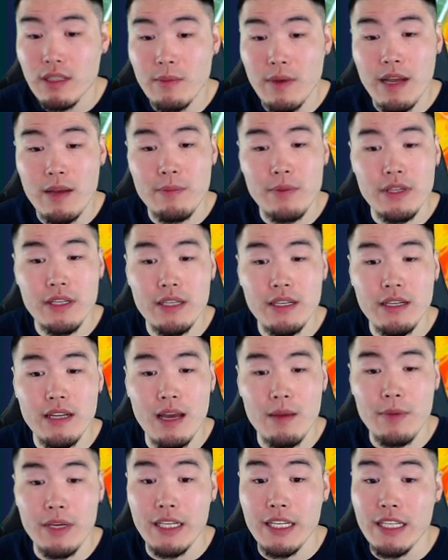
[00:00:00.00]
my opinion. I
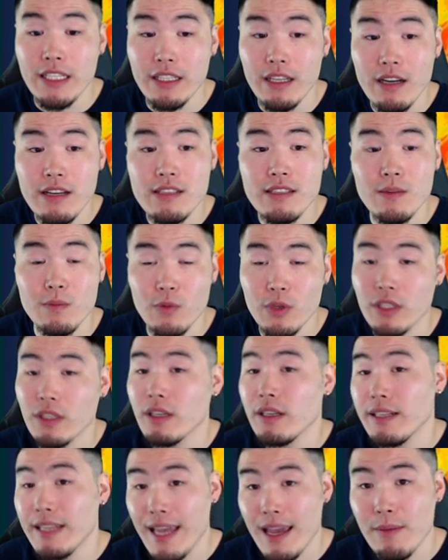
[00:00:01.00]
mean, he does some really
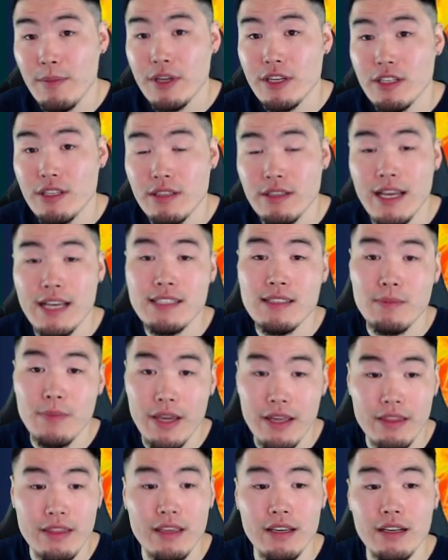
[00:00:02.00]
good damage. That's the
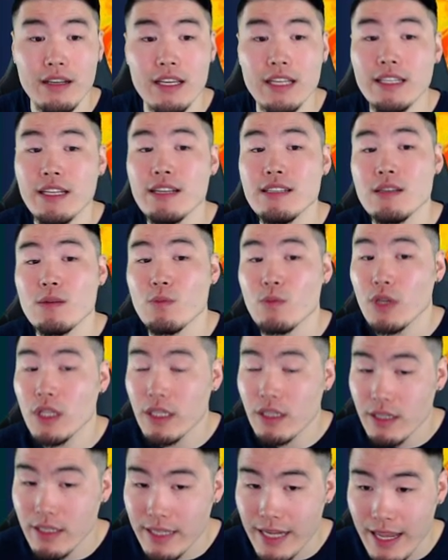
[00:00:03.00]
main thing. He does some really
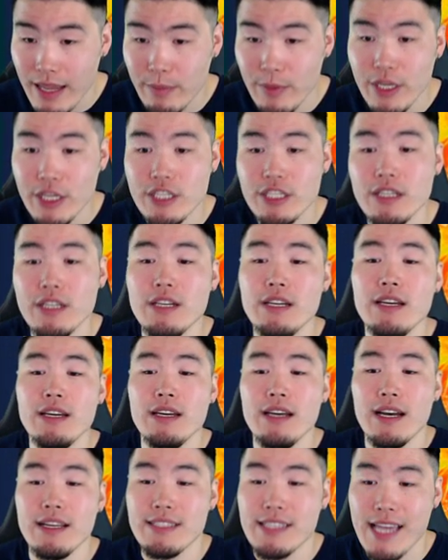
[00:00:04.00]
good damage,
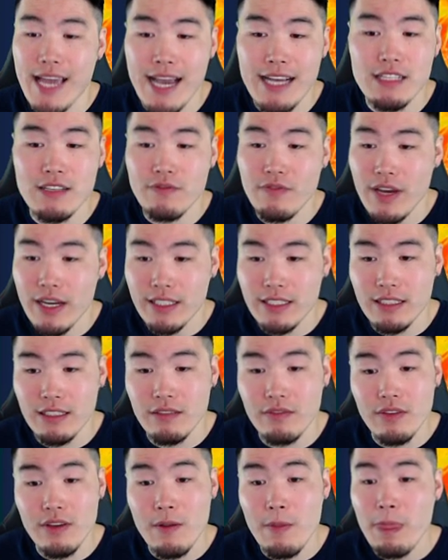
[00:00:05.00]
attacks
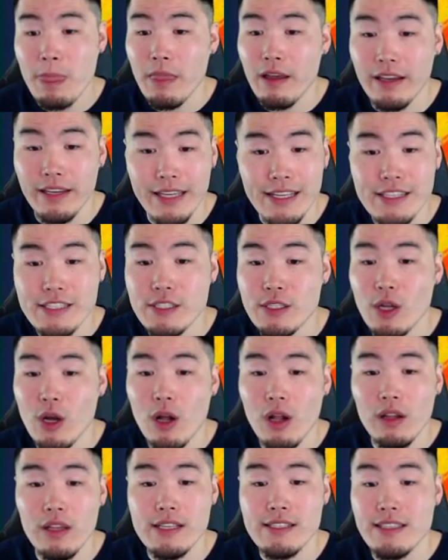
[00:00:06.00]
effective against
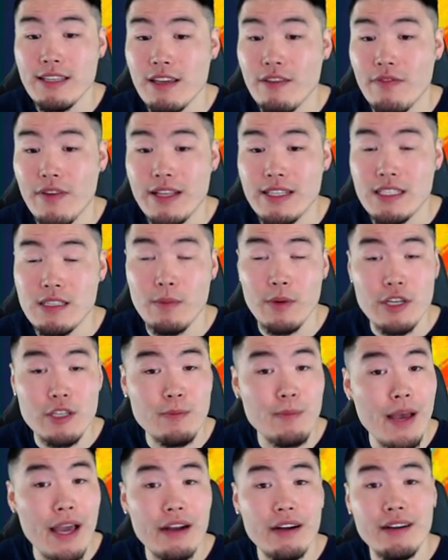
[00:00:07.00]
all. His defense is much
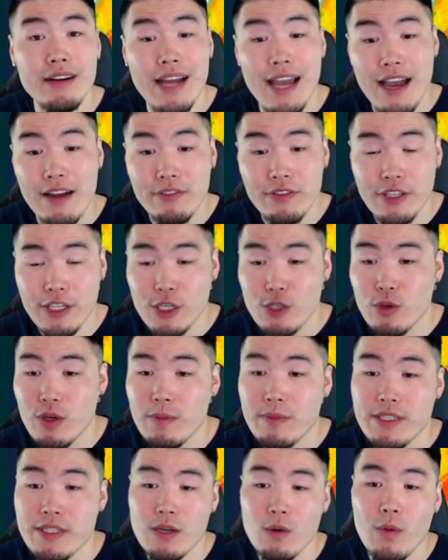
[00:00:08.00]
better after the Extreme
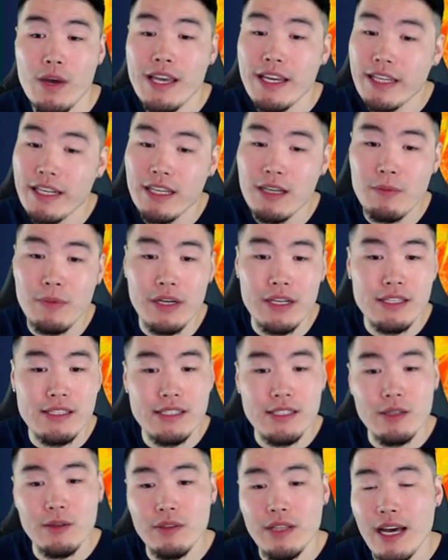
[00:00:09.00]
Z Awakening, but it's
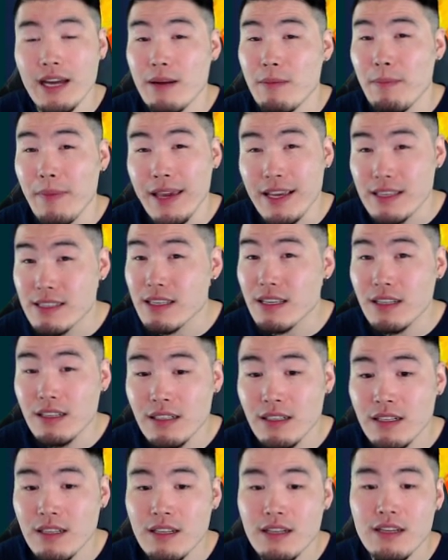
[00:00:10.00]
still not amazing
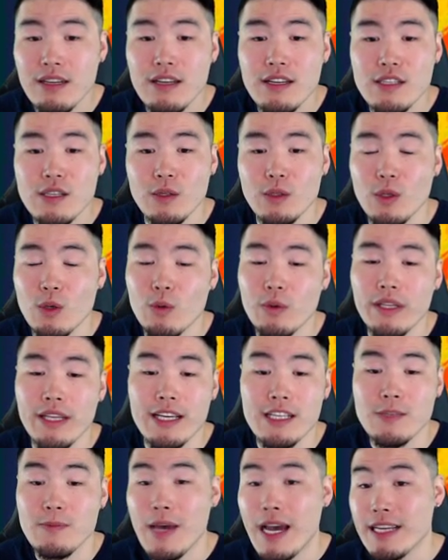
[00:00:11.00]
so don't really
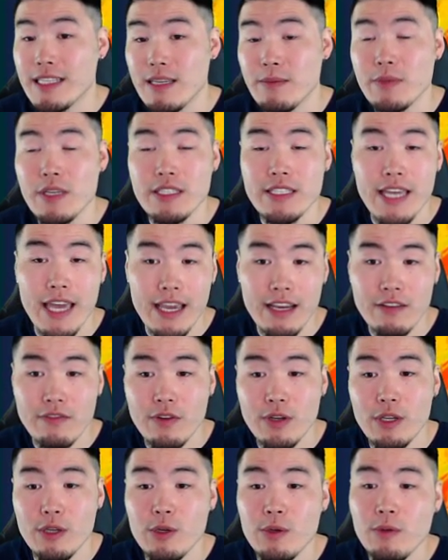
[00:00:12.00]
expect him to tank for
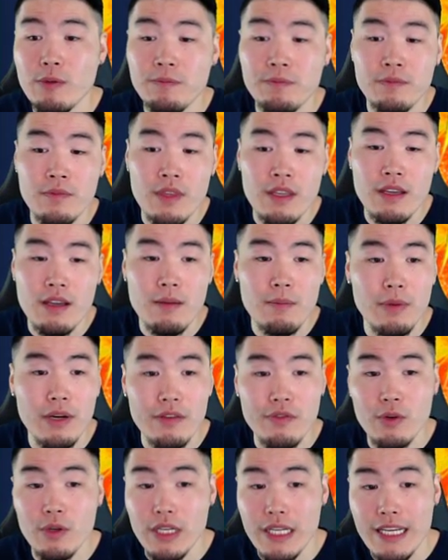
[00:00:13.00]
you. But if
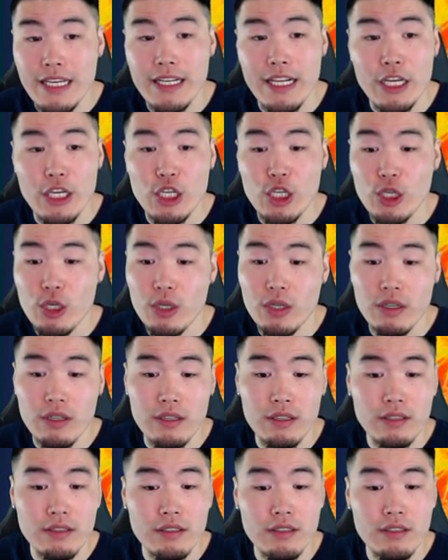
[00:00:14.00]
you need a good